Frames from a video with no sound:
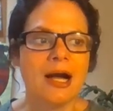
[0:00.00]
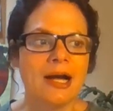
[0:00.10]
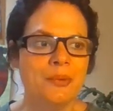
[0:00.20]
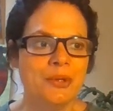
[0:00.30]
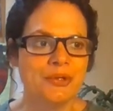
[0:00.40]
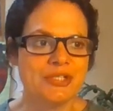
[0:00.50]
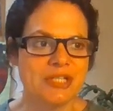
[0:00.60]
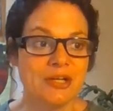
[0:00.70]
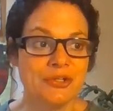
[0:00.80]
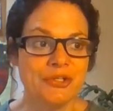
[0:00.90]
I will
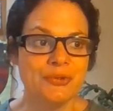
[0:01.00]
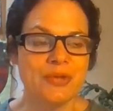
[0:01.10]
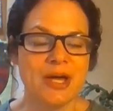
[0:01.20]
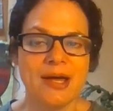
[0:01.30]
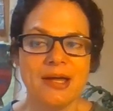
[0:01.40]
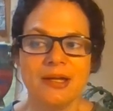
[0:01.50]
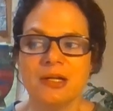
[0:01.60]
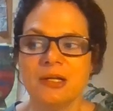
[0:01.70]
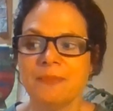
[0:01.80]
tell you that